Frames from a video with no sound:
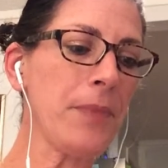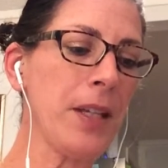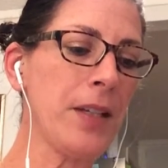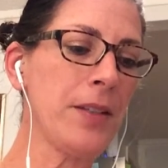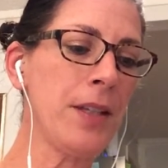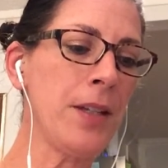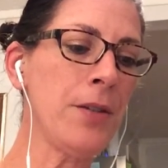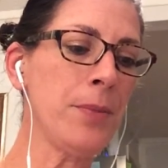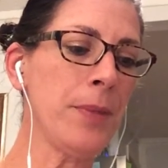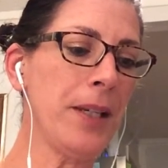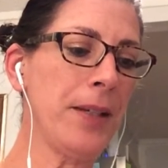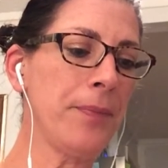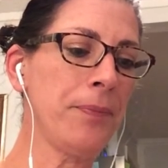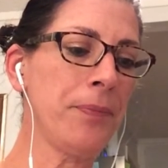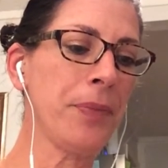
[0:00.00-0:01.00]
Excuse me.
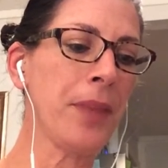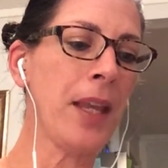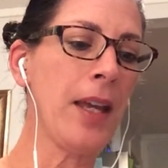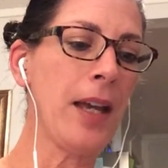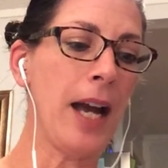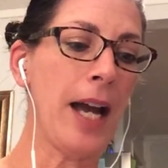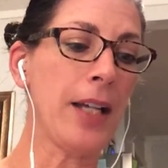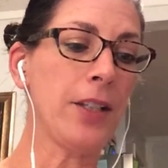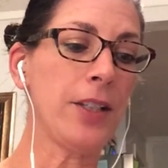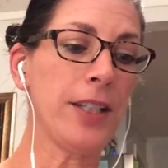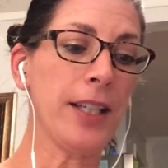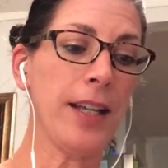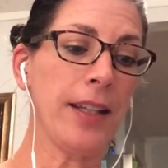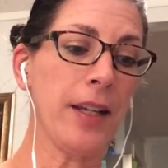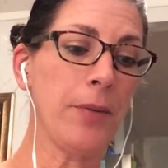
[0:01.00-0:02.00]
I could
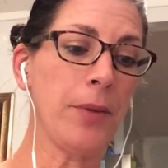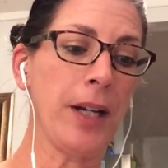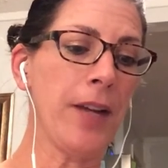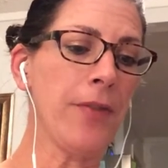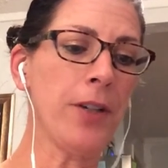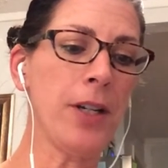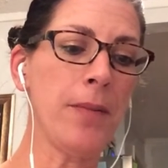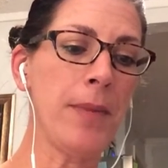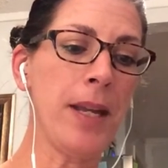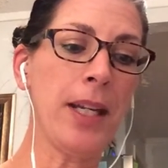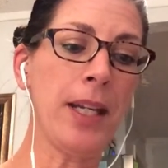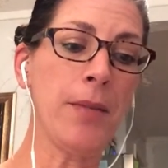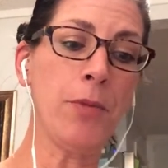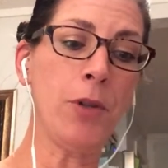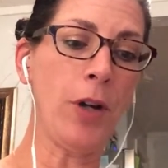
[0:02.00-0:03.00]
tell that whatever had made
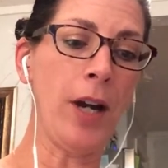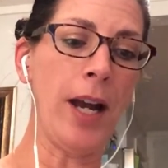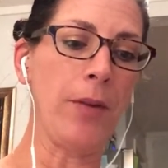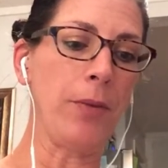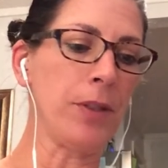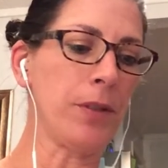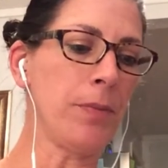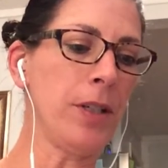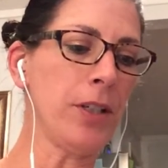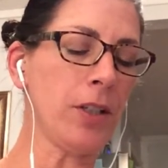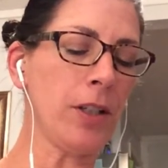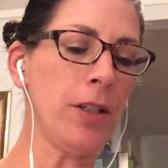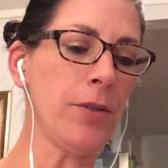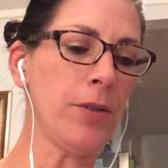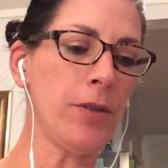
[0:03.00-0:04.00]
him cry was much
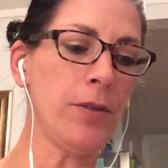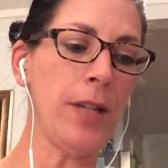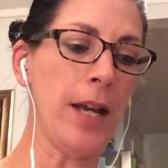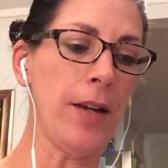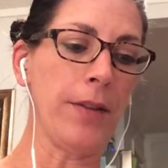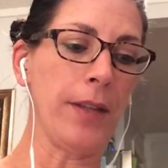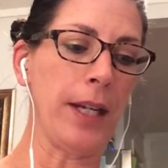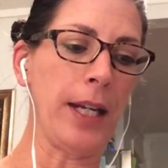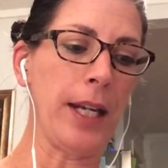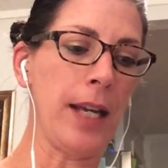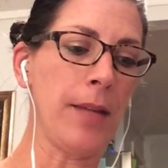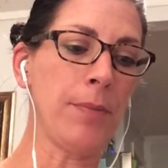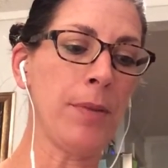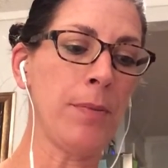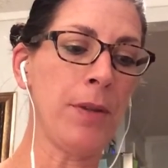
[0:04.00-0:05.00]
closer now than it
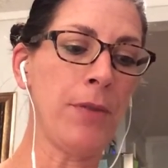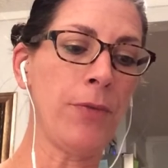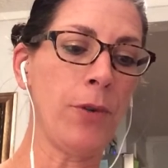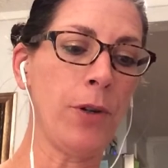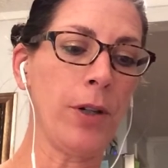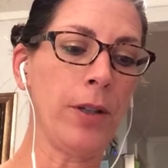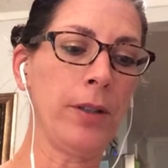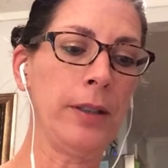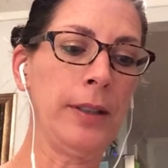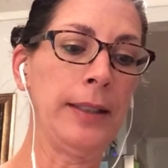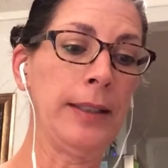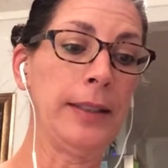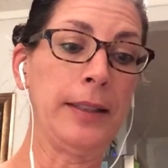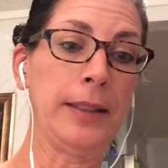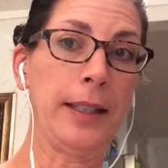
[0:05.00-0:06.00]
had been before,
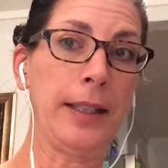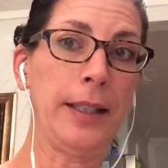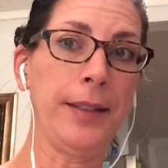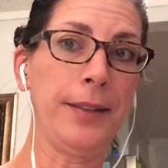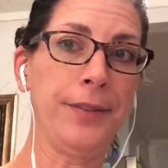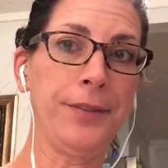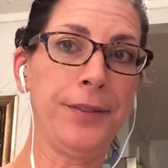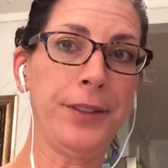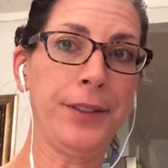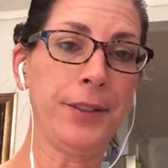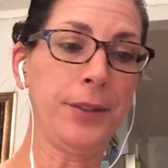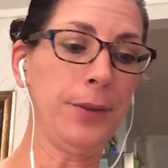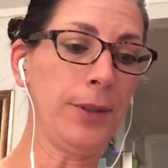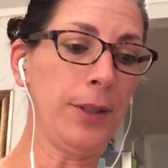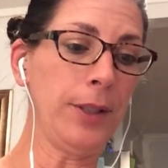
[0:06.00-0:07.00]
and I didn't feel
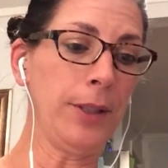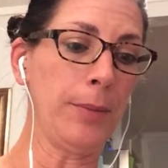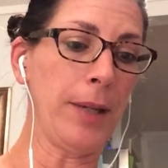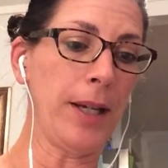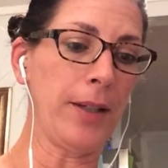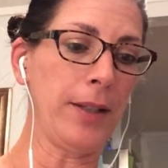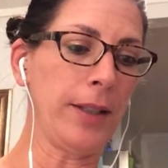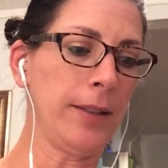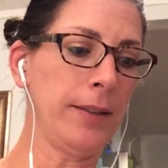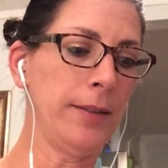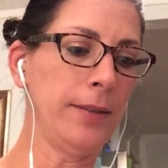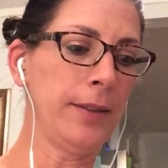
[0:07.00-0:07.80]
too good about it.